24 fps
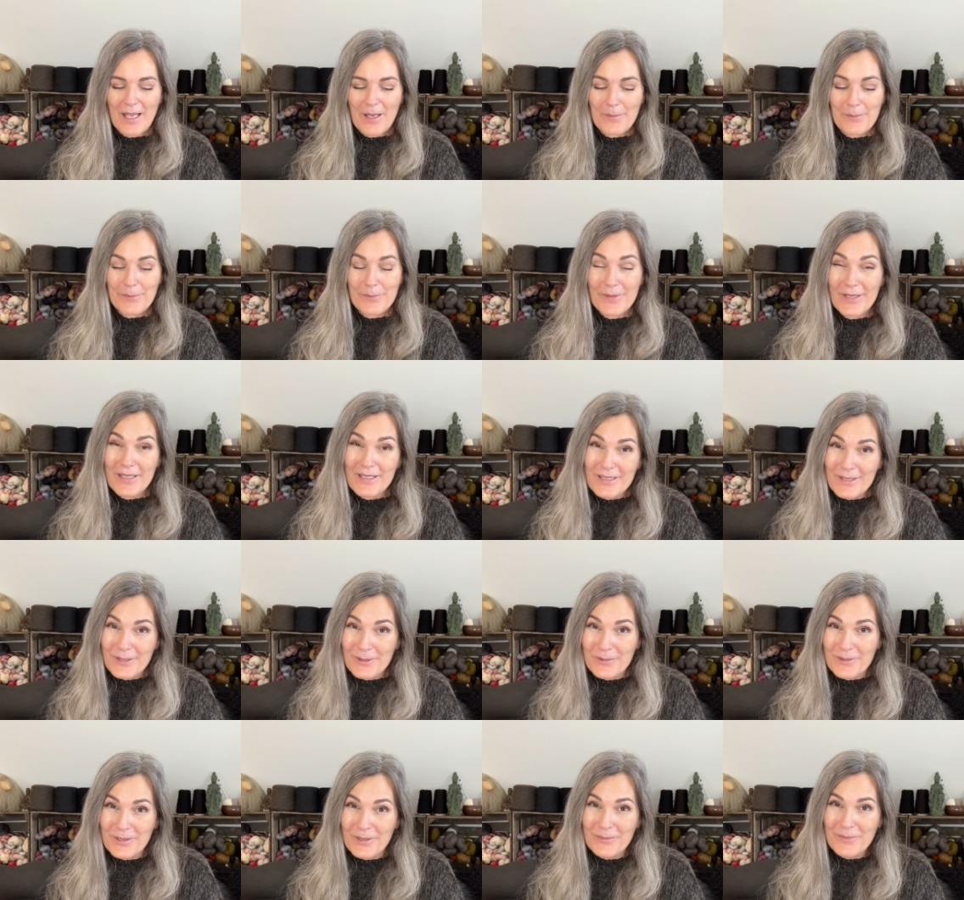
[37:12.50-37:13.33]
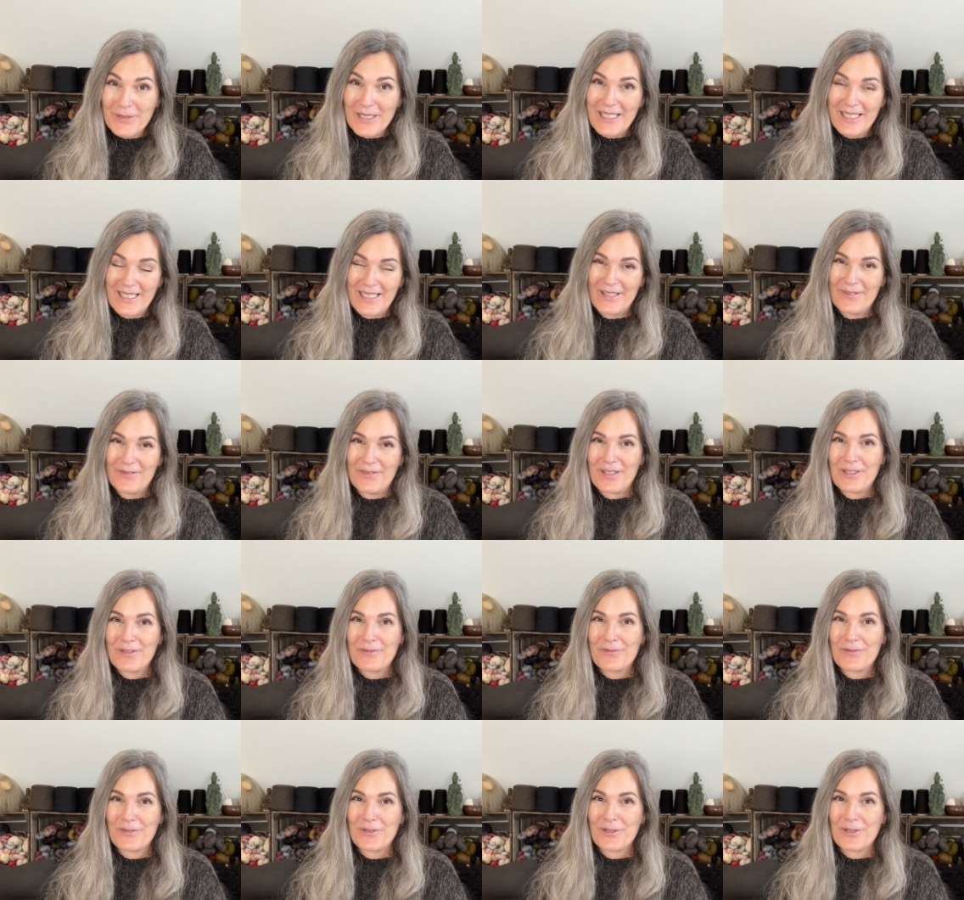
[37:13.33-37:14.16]
Peter will be
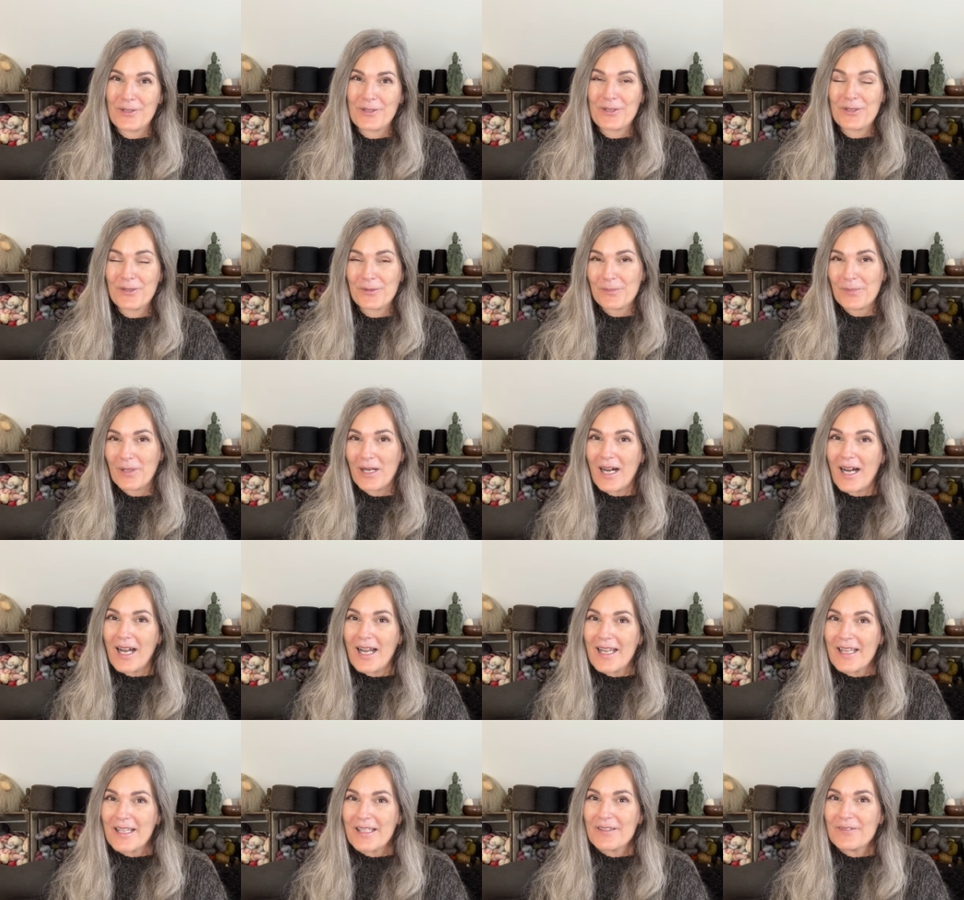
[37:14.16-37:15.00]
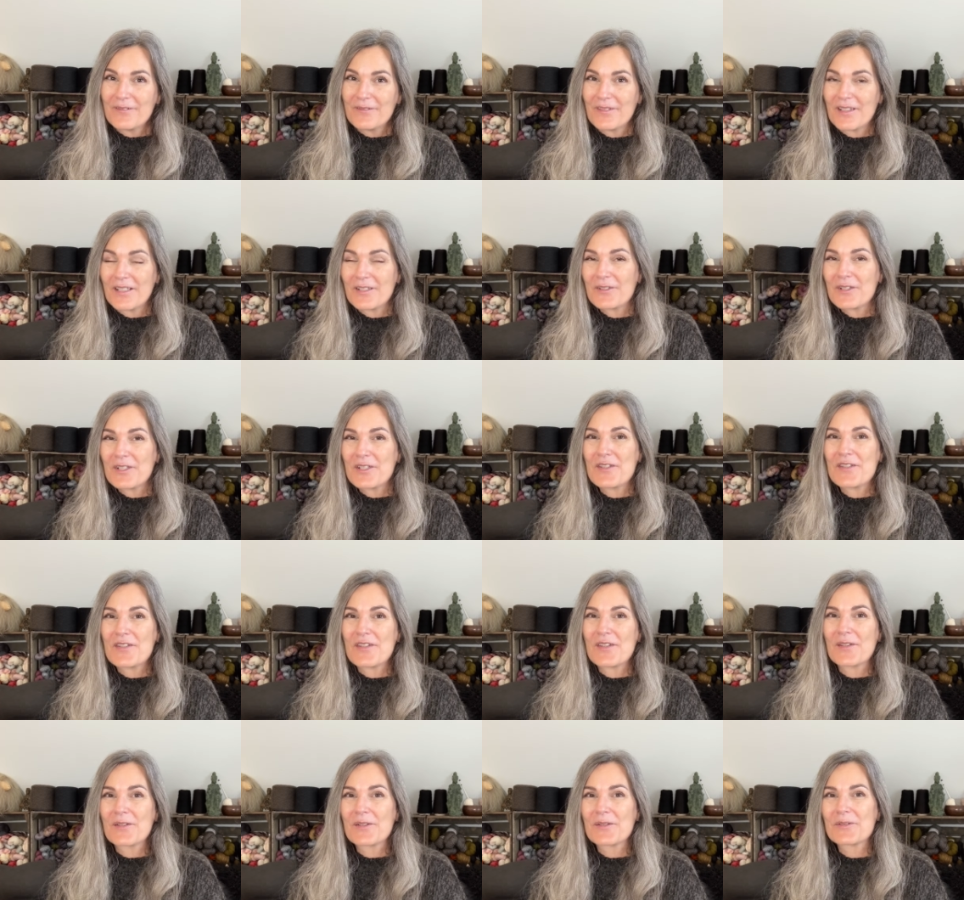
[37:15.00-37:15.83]
leaving for Dubai very
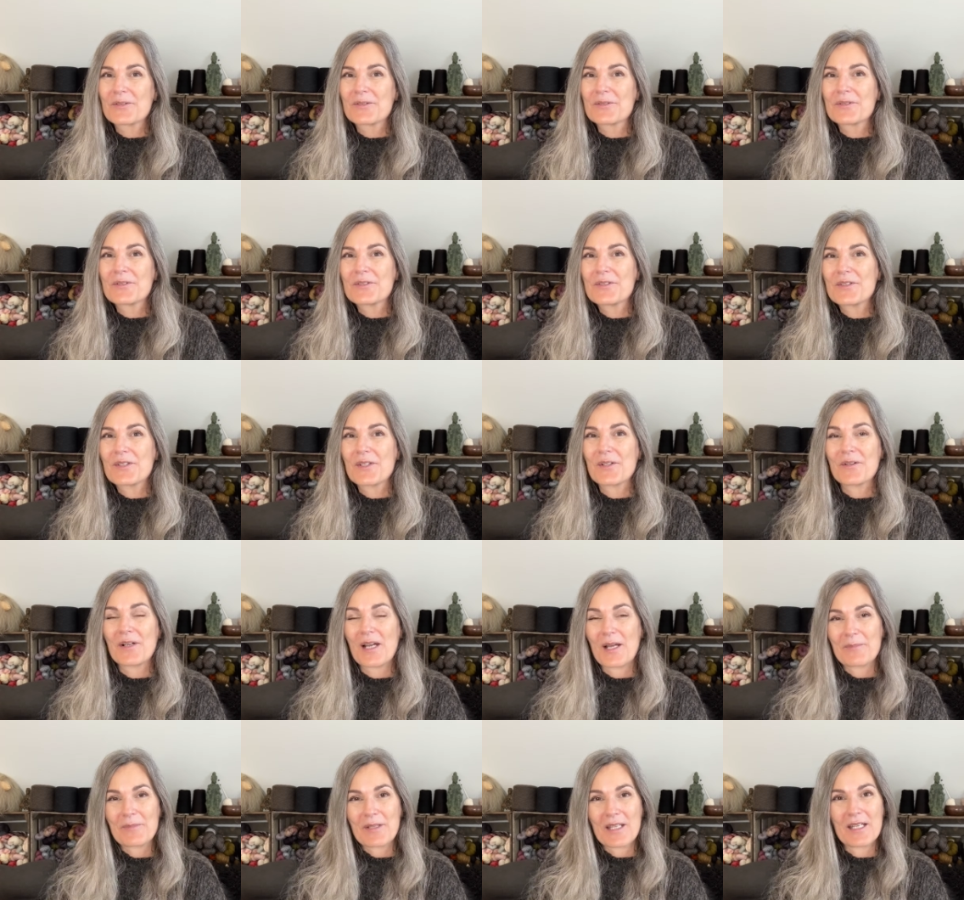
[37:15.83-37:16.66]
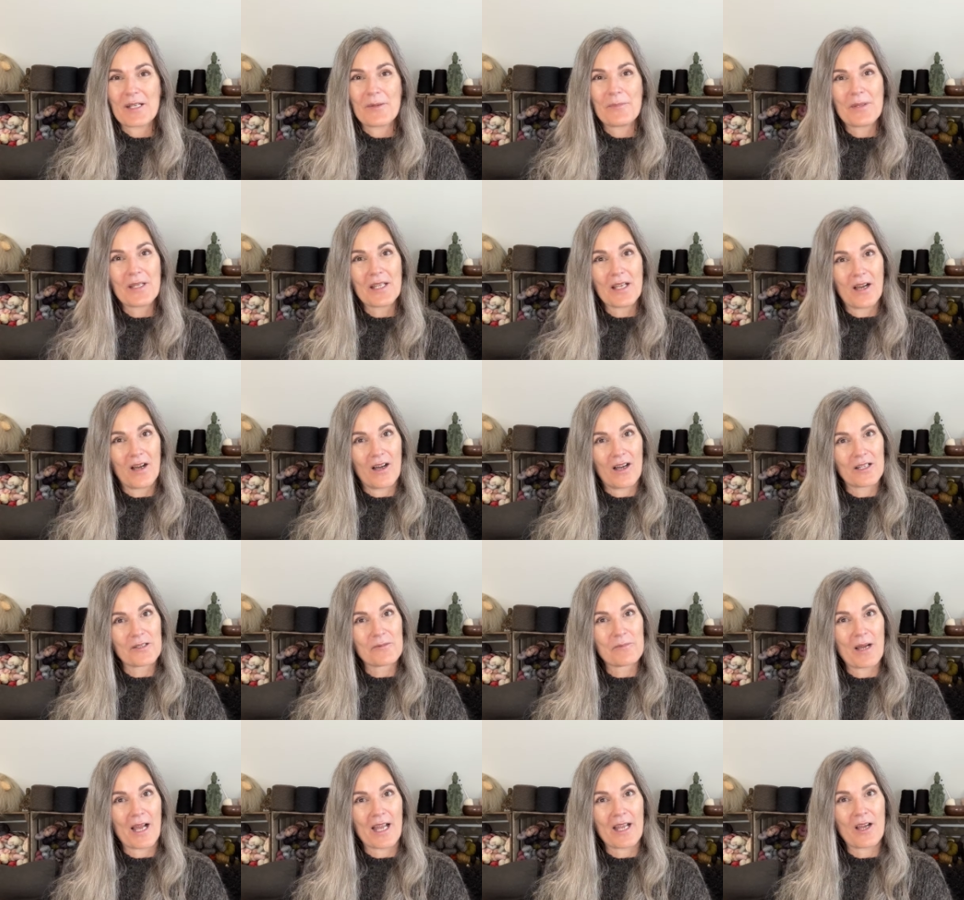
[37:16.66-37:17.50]
soon, so I'm going to be
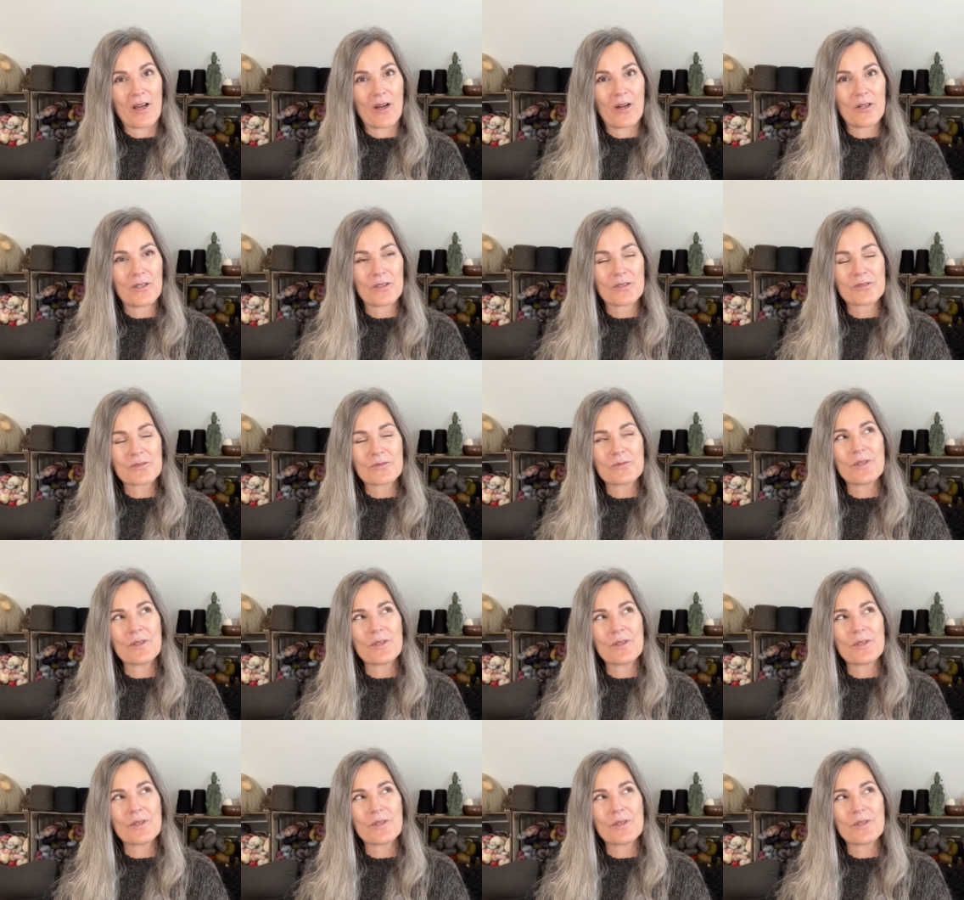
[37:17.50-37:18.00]
on my own,